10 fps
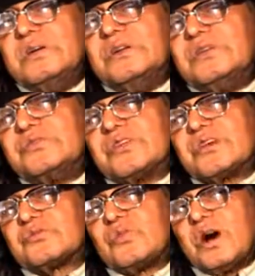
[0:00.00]

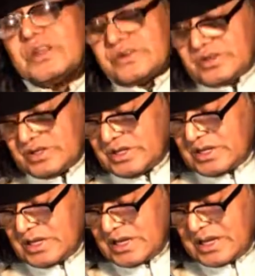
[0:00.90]
indigenous white
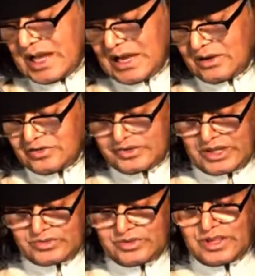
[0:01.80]

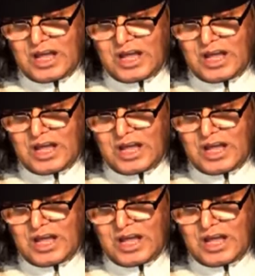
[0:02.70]
Anglo-Saxon.